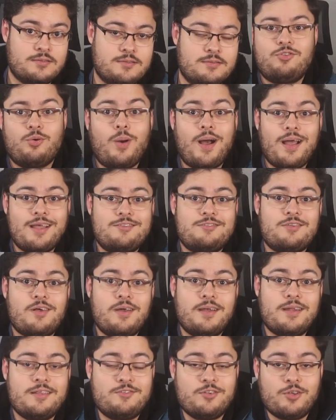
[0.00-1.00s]
So I
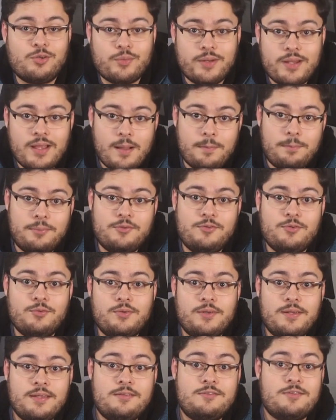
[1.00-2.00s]
saw it as a great
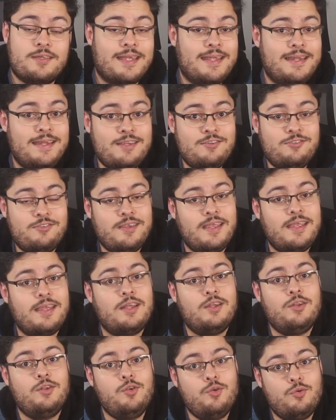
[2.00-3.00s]
opportunity to initiate
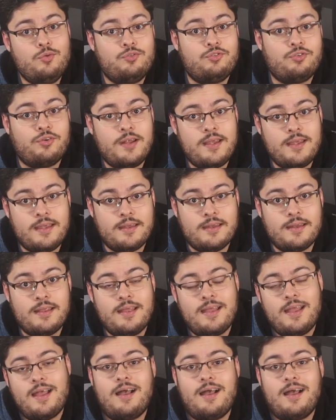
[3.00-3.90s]
a new trade.